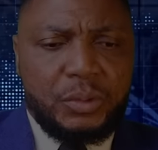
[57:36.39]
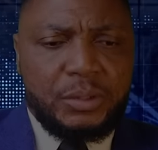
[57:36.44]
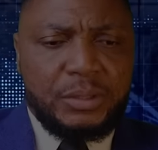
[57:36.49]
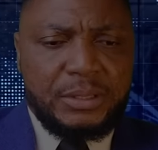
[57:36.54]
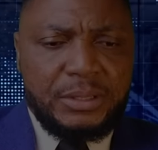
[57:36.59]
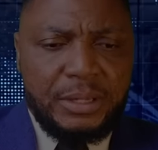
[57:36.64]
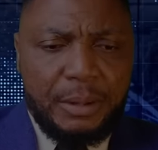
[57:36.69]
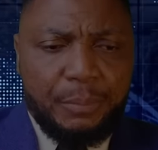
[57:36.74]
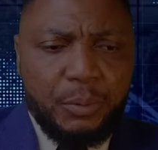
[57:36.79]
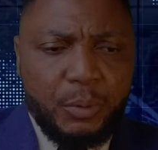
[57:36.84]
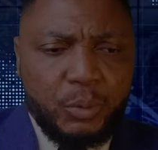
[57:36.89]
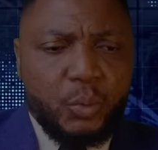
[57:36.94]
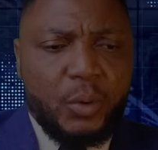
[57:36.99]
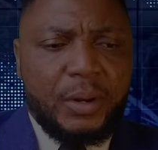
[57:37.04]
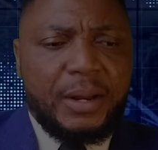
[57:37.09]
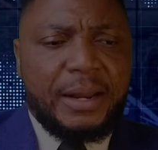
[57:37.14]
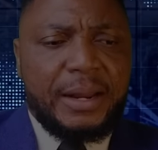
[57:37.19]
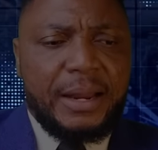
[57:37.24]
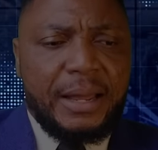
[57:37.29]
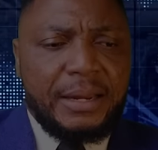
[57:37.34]
support
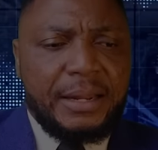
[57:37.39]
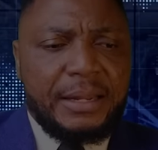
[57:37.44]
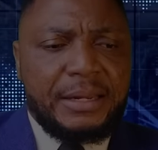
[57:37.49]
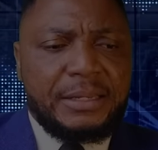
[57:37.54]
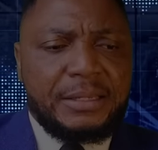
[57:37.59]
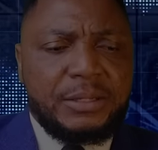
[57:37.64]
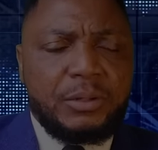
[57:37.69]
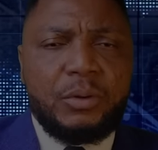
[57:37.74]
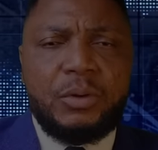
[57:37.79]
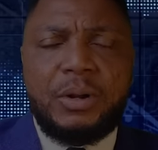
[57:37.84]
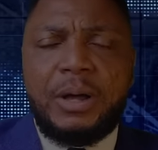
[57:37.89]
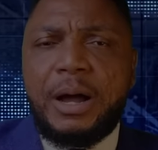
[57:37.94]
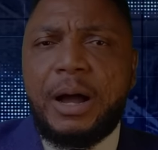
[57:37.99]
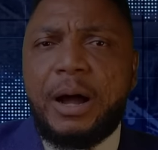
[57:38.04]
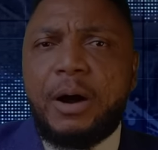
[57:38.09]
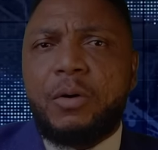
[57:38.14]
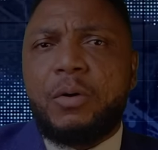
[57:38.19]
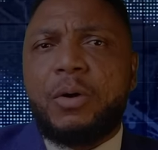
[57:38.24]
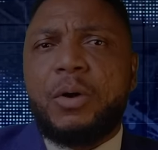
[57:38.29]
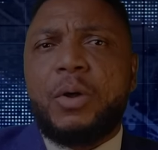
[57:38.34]
one another and see on
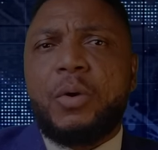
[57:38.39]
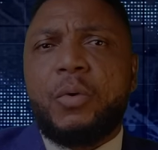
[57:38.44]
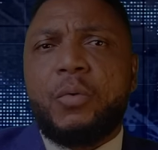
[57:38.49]
how